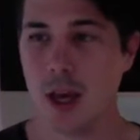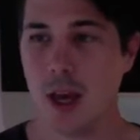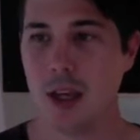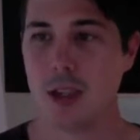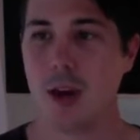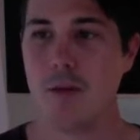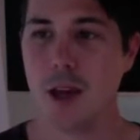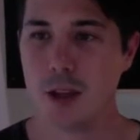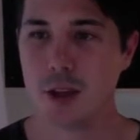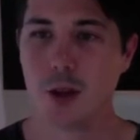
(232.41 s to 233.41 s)
And so I
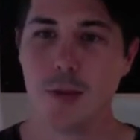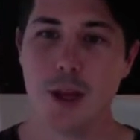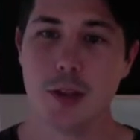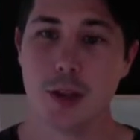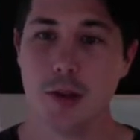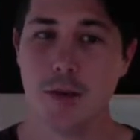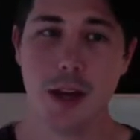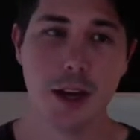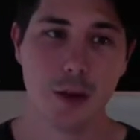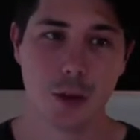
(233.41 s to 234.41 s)
found the documentary,
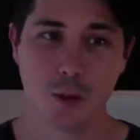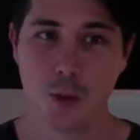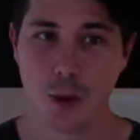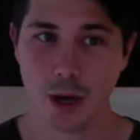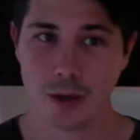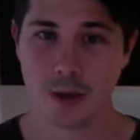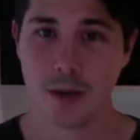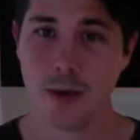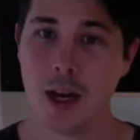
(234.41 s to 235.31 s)
found that it was 4 hours long,